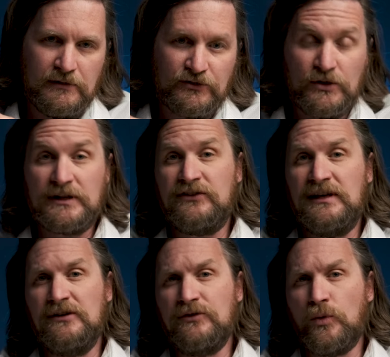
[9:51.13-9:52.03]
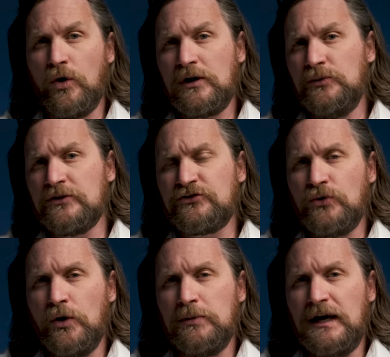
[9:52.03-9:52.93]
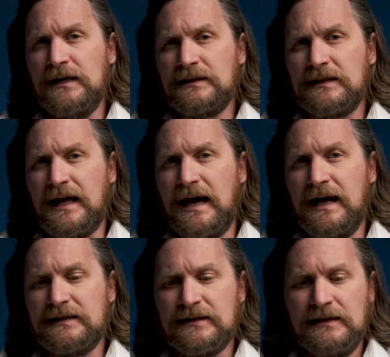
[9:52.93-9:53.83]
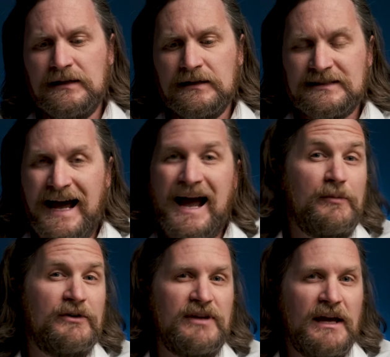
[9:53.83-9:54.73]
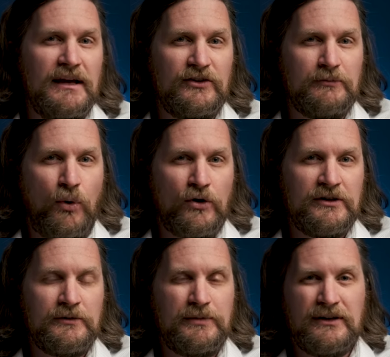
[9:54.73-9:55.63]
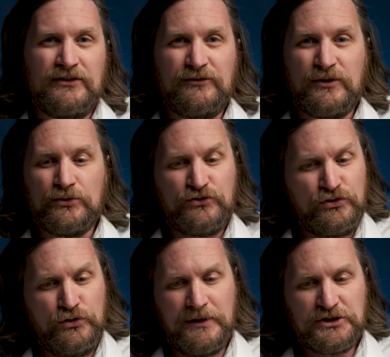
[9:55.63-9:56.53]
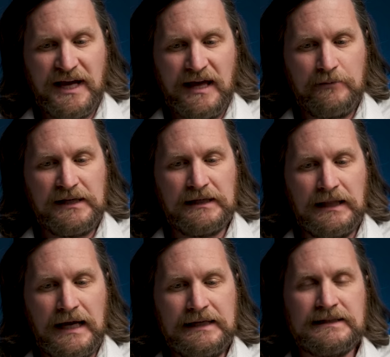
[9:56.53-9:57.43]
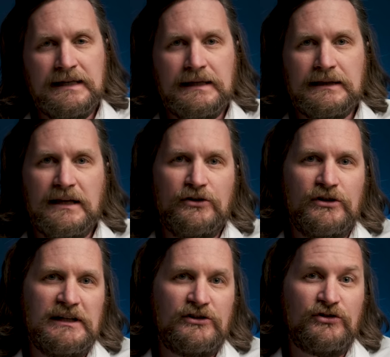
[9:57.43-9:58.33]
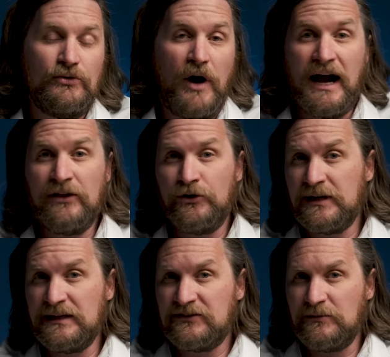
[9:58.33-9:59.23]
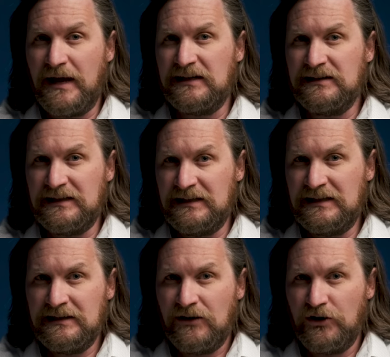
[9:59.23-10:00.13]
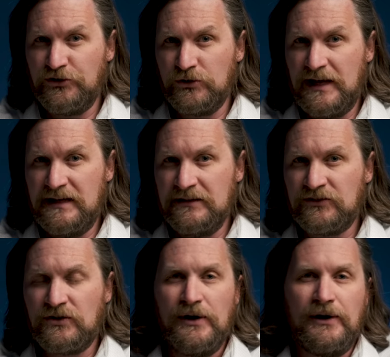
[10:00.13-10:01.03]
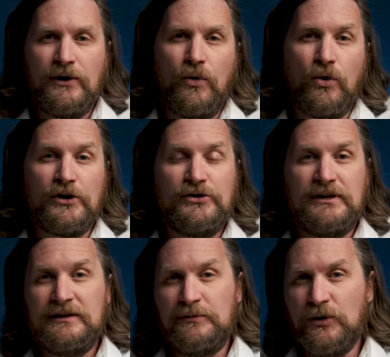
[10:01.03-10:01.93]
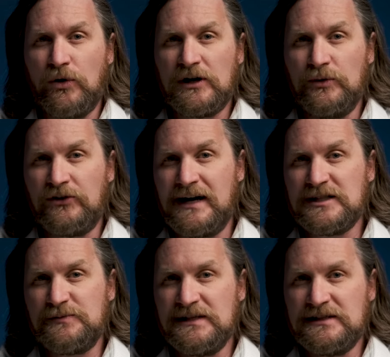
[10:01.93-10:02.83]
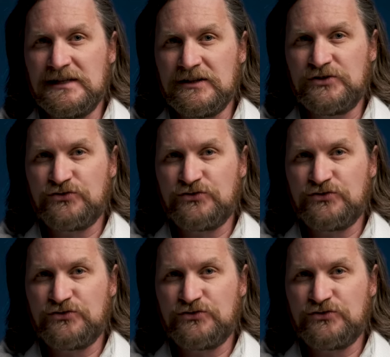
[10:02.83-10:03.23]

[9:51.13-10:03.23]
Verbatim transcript: So you can see even working with strobe light that time of day is important because if there's too much ambient light, then you need to either get some ND on your lens or you need to be working with high-speed sync